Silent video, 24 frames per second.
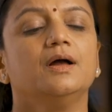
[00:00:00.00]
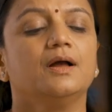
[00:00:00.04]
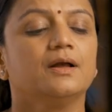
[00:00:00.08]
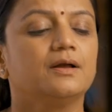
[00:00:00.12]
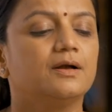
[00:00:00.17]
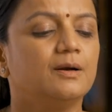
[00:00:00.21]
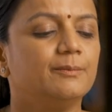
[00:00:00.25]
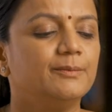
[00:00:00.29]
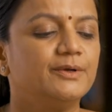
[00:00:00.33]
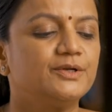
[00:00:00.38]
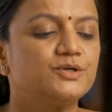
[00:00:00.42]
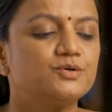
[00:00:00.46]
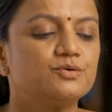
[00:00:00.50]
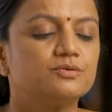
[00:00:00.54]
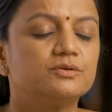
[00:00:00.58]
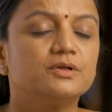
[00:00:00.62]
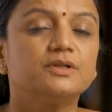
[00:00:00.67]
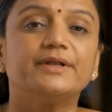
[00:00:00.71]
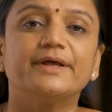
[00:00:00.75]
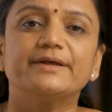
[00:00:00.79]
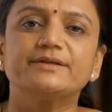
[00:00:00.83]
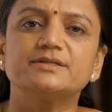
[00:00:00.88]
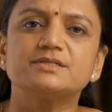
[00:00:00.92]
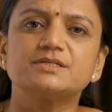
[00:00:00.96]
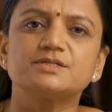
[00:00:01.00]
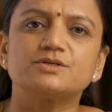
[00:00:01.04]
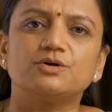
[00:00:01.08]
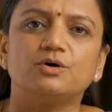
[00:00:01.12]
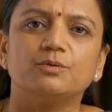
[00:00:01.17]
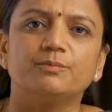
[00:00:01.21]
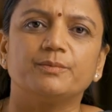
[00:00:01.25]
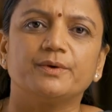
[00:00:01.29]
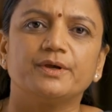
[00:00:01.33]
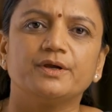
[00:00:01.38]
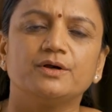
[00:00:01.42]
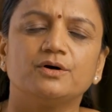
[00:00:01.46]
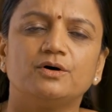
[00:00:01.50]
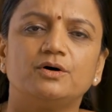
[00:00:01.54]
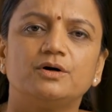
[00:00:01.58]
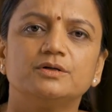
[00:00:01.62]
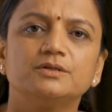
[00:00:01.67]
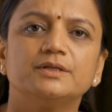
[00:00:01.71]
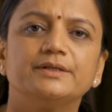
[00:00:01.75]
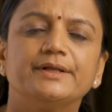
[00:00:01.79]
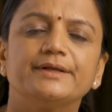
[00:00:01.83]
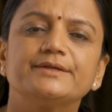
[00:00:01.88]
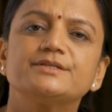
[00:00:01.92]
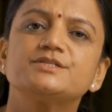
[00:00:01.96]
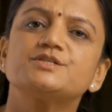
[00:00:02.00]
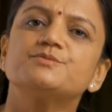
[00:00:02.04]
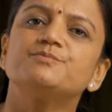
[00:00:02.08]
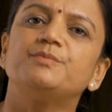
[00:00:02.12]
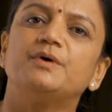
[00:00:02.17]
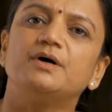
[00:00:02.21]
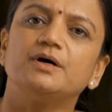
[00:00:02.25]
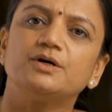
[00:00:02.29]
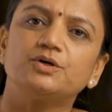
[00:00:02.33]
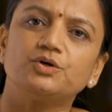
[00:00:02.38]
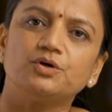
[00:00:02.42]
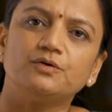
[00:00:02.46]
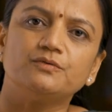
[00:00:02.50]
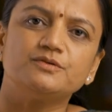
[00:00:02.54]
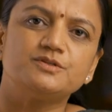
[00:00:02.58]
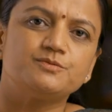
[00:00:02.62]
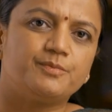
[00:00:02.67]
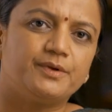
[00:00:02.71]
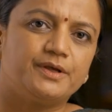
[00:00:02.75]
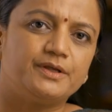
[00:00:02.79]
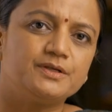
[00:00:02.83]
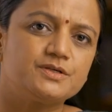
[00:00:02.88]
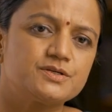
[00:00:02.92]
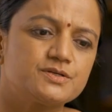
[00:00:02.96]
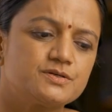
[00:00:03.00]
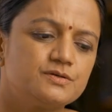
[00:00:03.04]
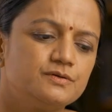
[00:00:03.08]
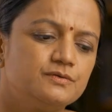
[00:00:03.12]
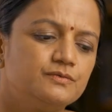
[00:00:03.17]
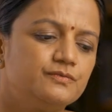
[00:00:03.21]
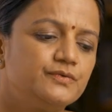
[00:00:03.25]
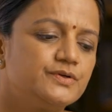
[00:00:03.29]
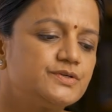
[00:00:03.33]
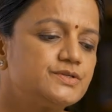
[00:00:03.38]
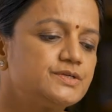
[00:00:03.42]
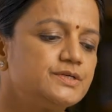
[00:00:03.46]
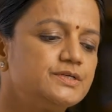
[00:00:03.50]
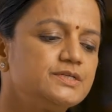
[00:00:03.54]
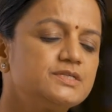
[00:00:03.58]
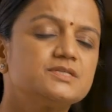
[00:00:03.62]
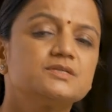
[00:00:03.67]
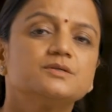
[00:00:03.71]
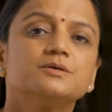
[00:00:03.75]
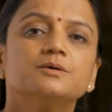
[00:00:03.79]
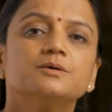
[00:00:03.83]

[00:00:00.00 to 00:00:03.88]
Coming to the next topic or the next part of speech, which is